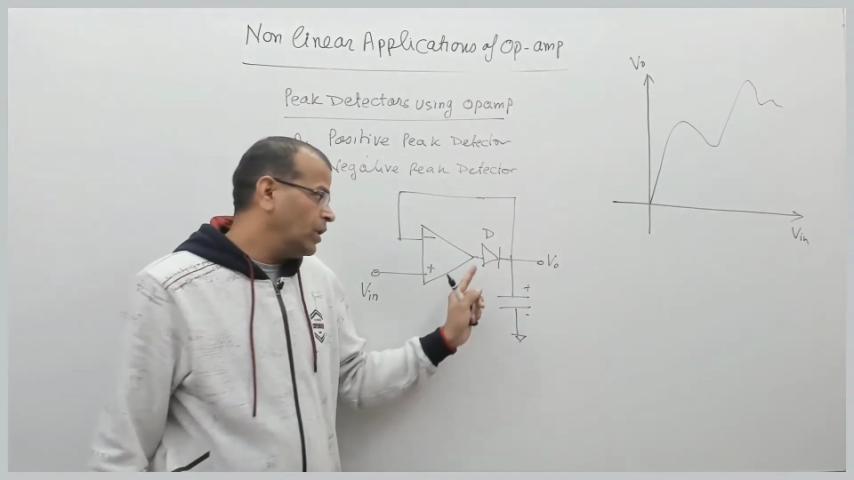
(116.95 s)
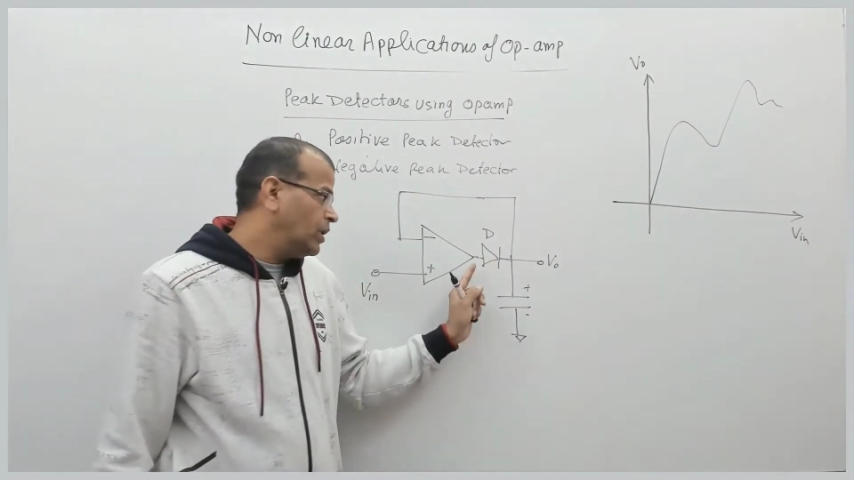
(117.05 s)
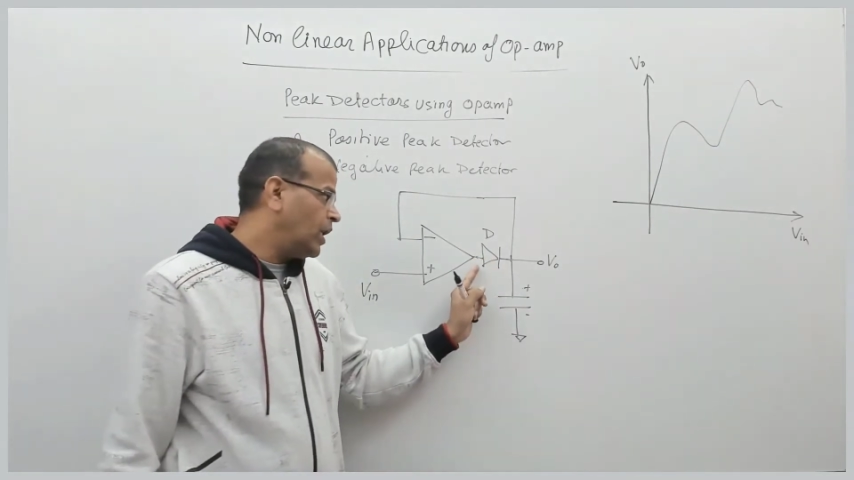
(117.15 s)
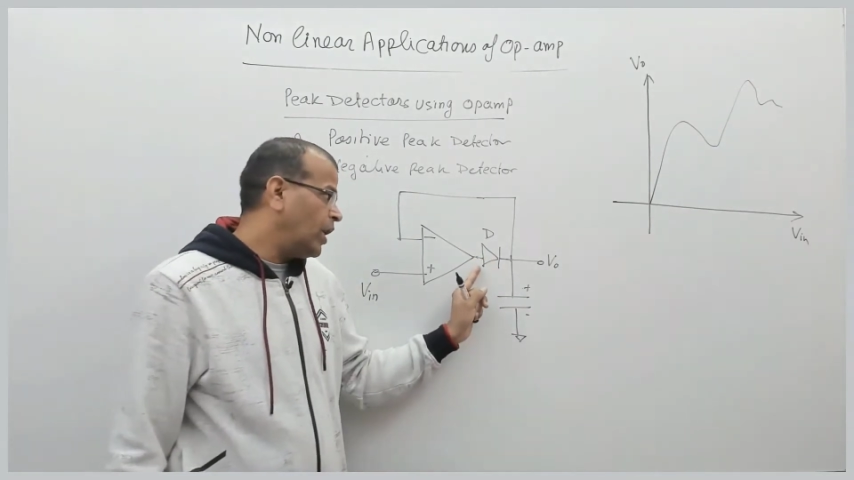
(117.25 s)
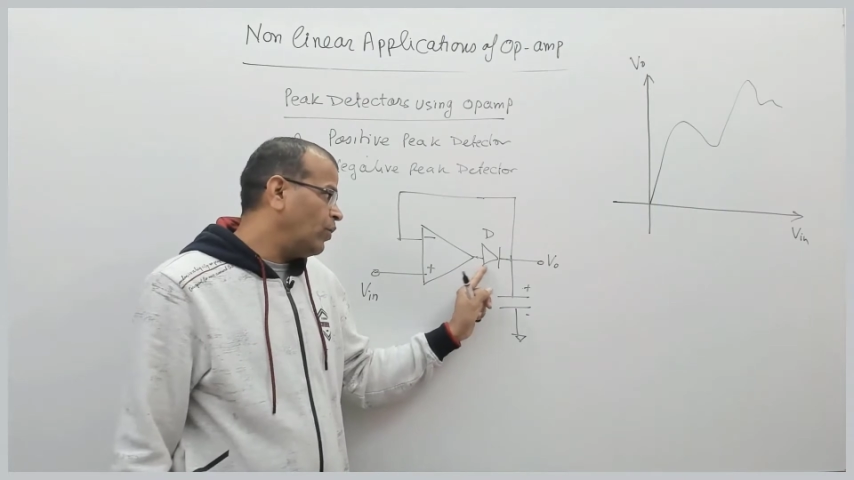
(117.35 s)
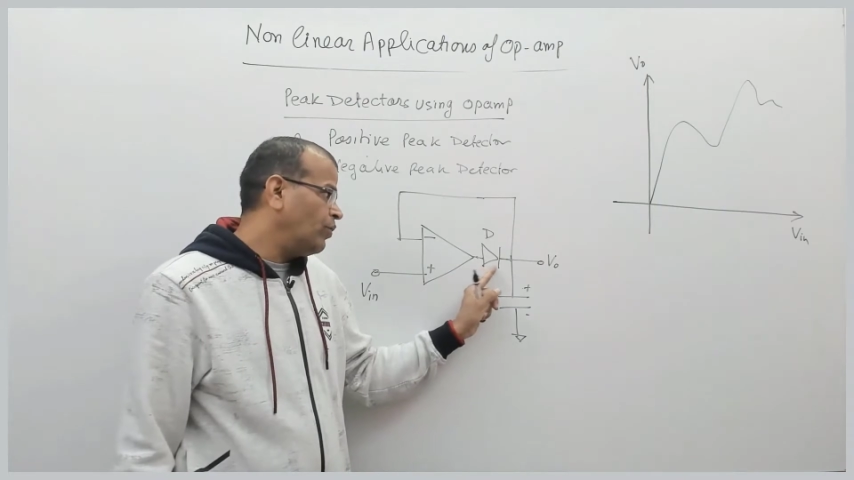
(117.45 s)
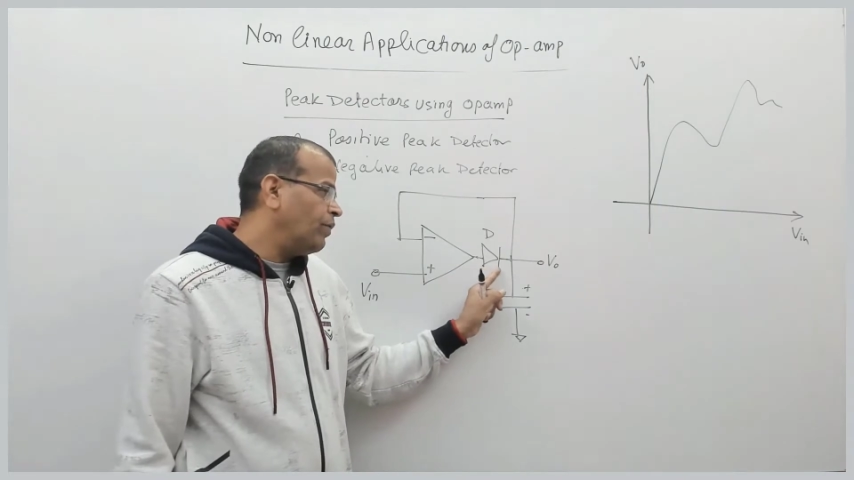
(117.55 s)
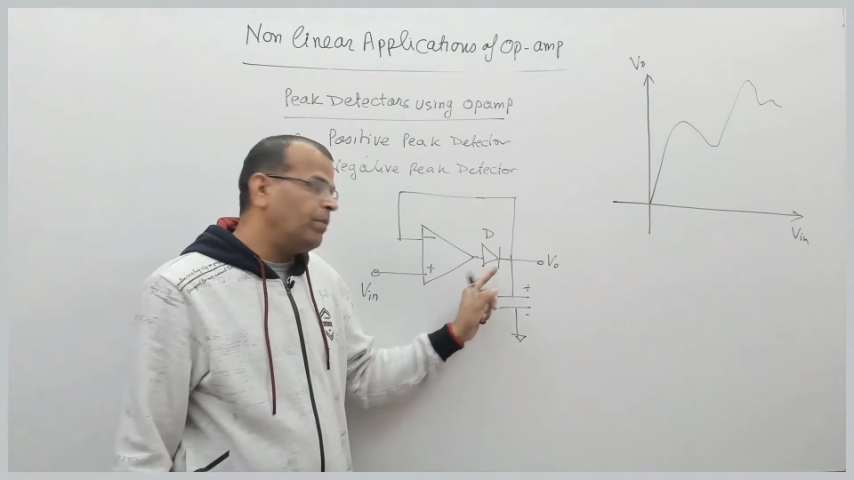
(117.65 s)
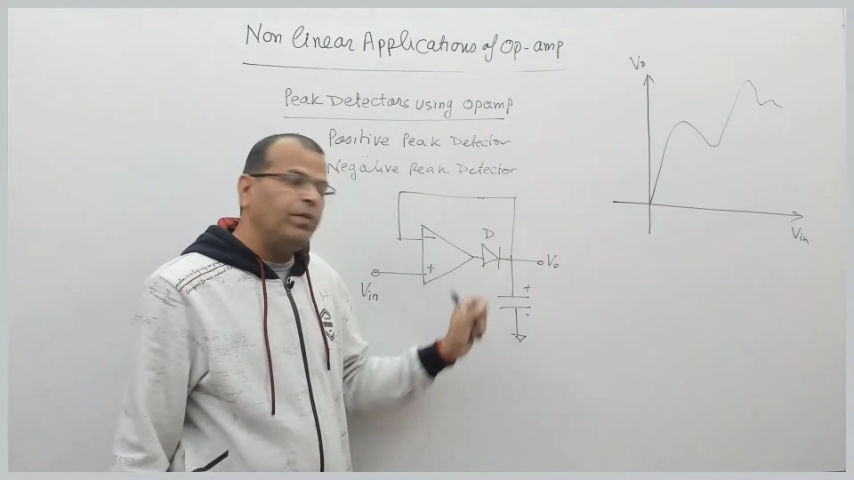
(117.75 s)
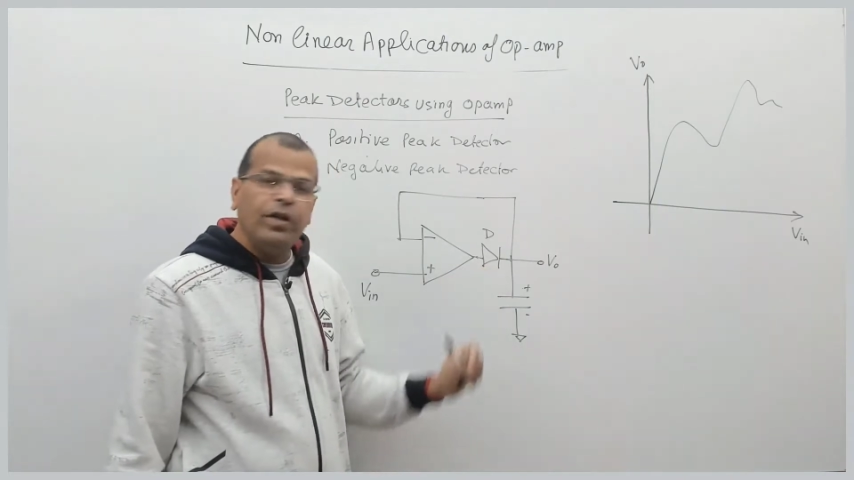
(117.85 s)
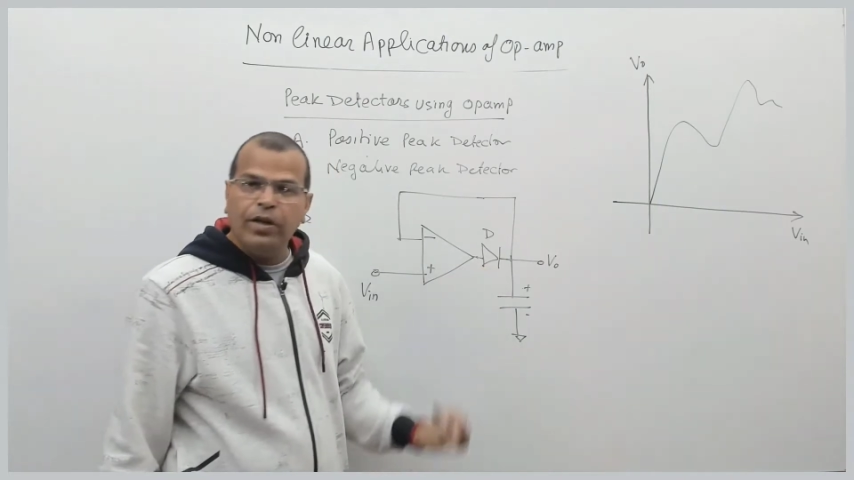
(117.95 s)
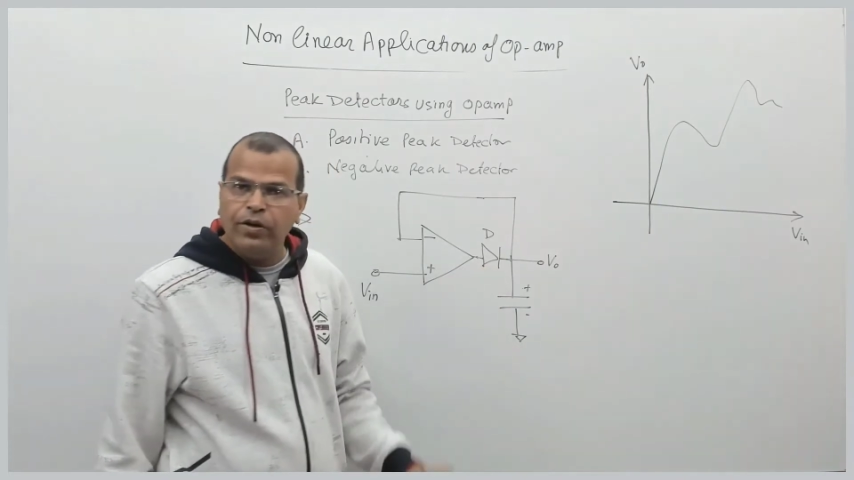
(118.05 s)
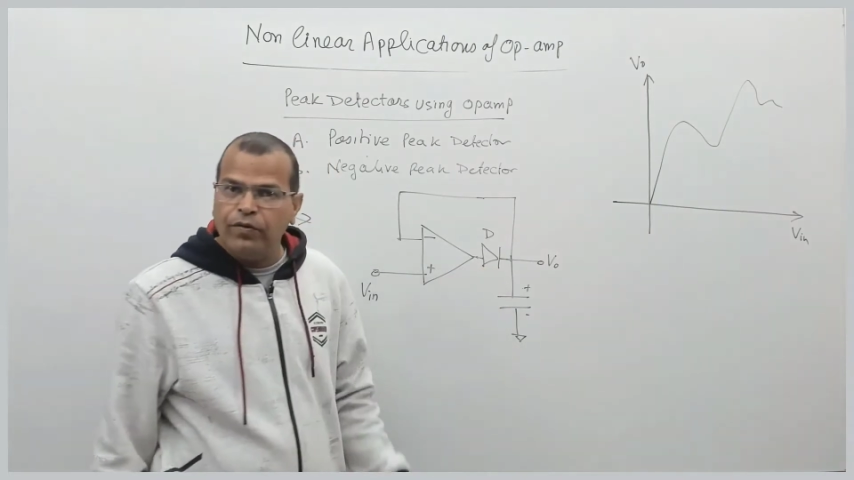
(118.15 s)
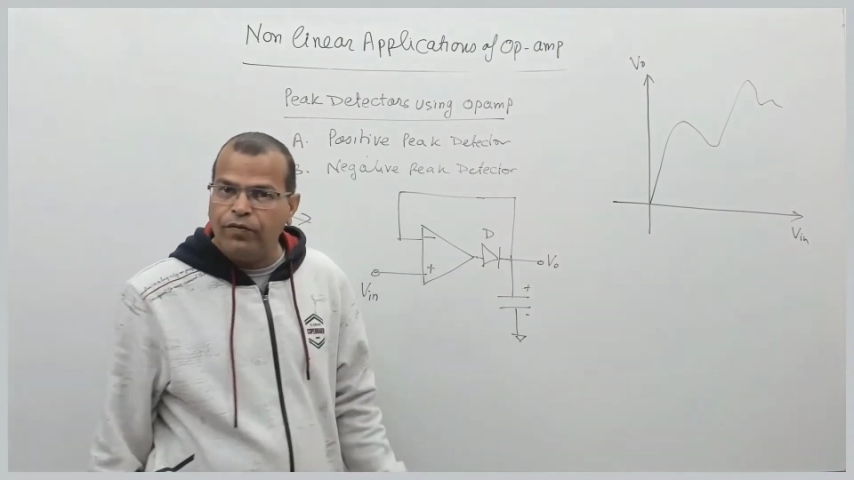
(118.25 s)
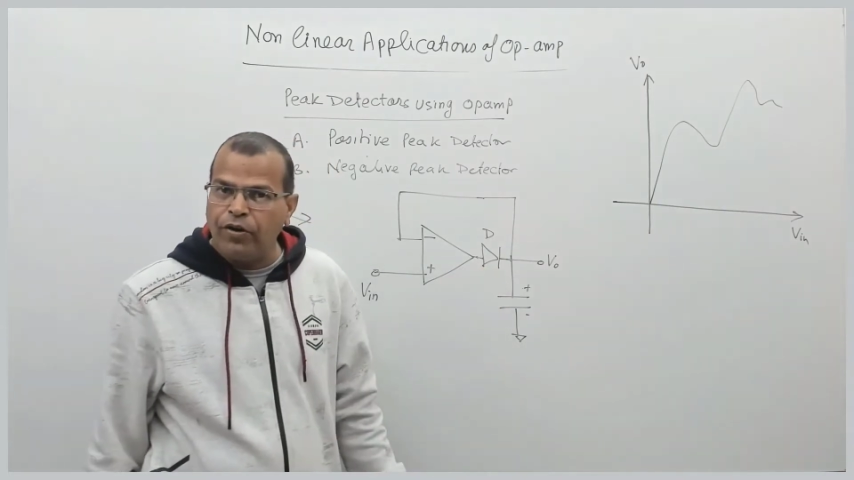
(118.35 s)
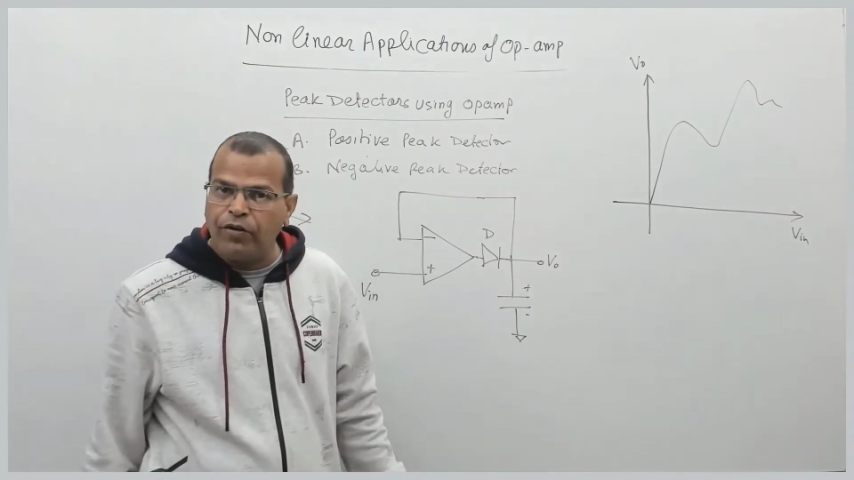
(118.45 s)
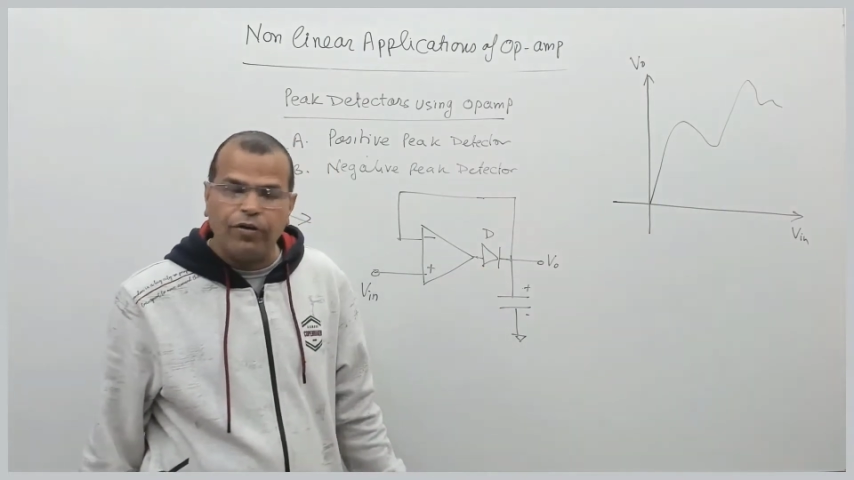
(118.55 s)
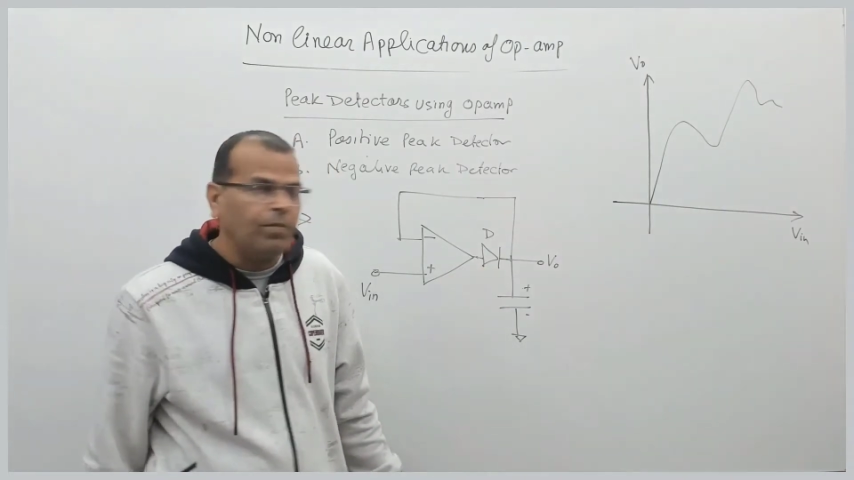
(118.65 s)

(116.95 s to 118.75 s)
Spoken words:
diode will be forward